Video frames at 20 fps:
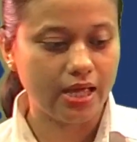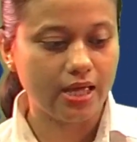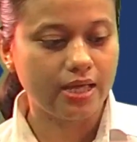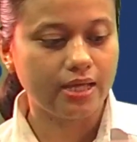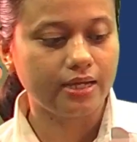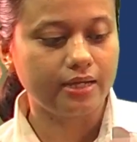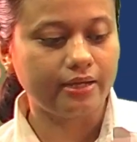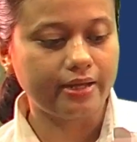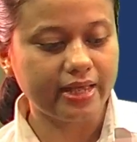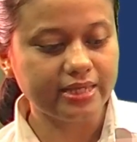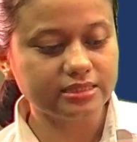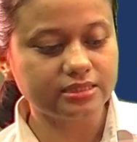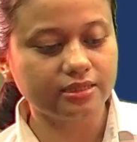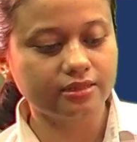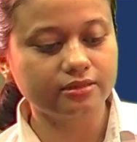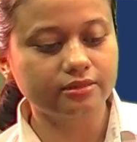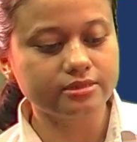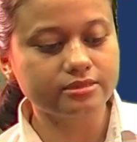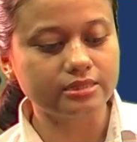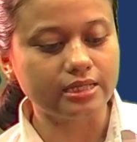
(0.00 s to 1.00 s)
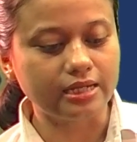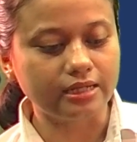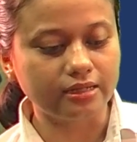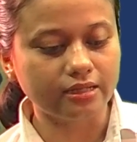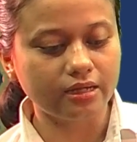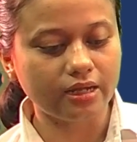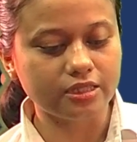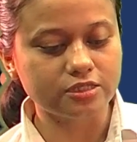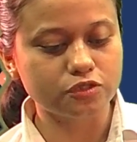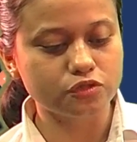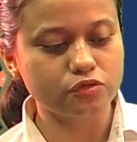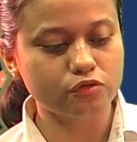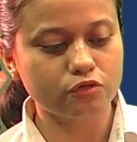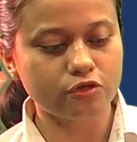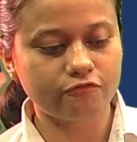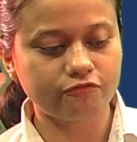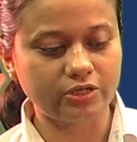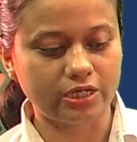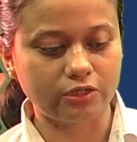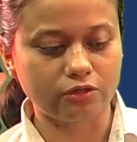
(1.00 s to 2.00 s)
Next year, this Indian Institute of
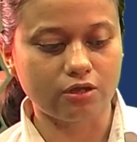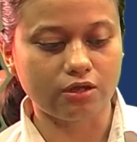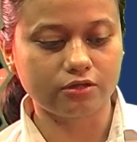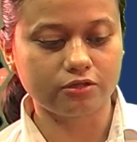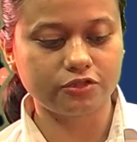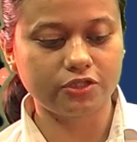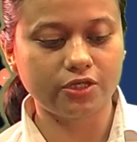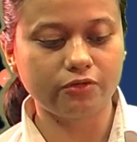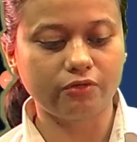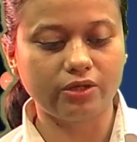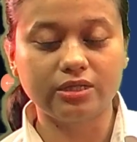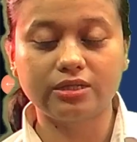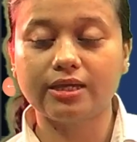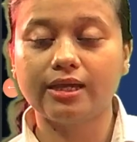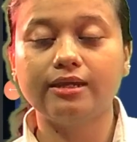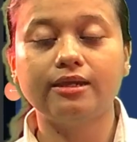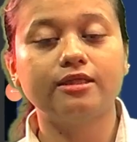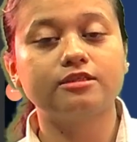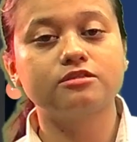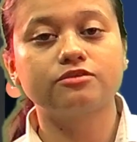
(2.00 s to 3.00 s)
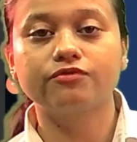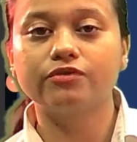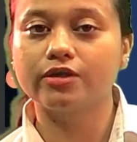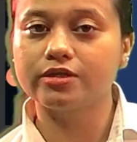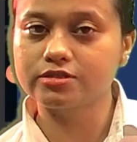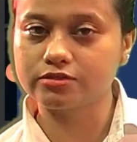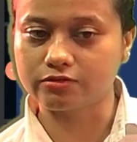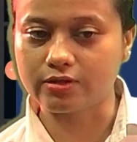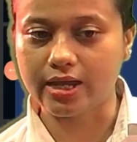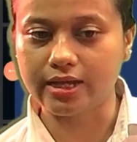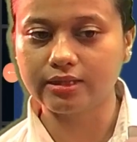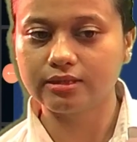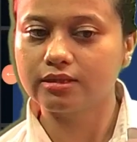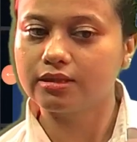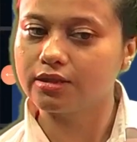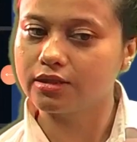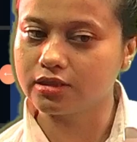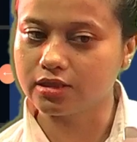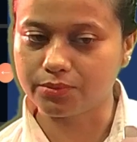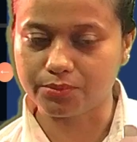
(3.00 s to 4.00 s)
Technology retained its first rank,
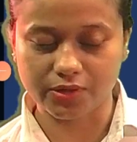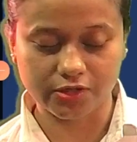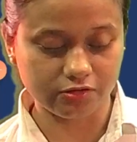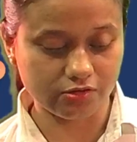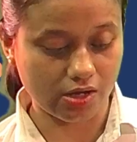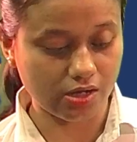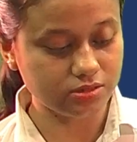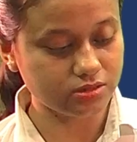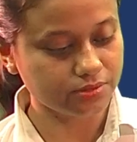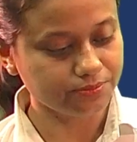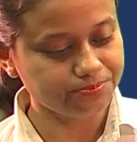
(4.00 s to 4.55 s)
the Madras.